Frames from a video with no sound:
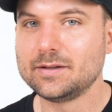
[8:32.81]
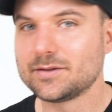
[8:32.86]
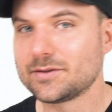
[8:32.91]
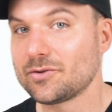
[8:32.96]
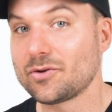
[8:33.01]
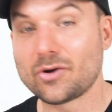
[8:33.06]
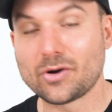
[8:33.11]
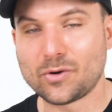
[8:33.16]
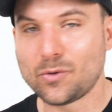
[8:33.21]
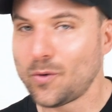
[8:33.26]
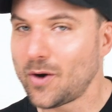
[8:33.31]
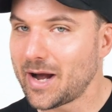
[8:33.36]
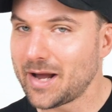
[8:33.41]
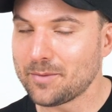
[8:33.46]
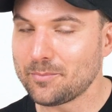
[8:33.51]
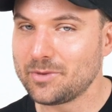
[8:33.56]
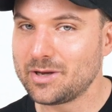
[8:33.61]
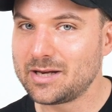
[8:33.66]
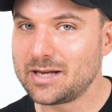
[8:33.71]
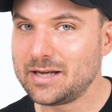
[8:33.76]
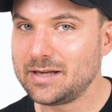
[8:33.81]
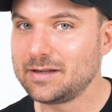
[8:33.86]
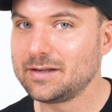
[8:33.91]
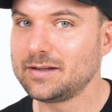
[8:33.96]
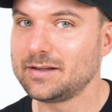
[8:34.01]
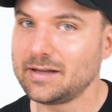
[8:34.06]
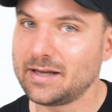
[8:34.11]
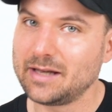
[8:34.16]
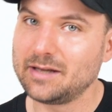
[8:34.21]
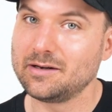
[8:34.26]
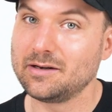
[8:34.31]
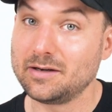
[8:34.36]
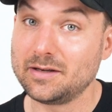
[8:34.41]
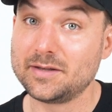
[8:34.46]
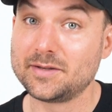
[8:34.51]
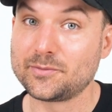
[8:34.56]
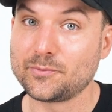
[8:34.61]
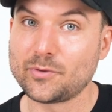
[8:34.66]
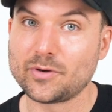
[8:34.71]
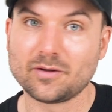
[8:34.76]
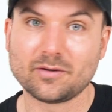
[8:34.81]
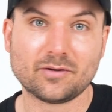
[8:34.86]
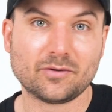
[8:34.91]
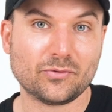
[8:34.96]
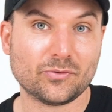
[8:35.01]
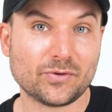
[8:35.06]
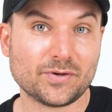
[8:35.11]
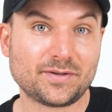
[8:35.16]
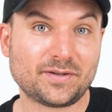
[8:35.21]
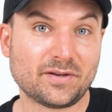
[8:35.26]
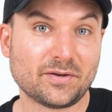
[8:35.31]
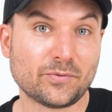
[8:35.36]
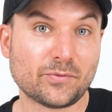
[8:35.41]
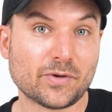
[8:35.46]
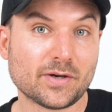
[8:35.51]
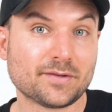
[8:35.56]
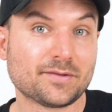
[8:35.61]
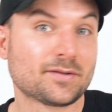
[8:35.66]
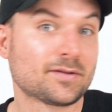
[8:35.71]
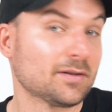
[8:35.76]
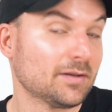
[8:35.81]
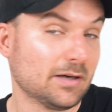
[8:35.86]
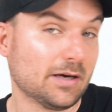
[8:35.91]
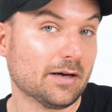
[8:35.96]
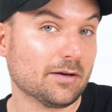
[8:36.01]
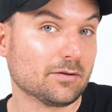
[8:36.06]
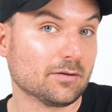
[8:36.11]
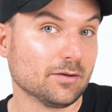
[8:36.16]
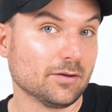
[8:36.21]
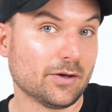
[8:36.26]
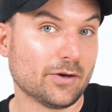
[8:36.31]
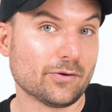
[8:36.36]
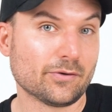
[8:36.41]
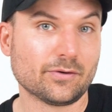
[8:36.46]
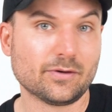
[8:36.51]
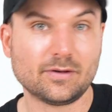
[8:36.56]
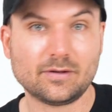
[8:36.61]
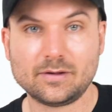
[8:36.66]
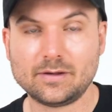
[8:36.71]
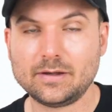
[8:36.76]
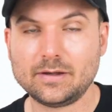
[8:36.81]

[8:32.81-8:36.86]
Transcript: It's not a quiet Mini, and it is one of the noisier ones under load.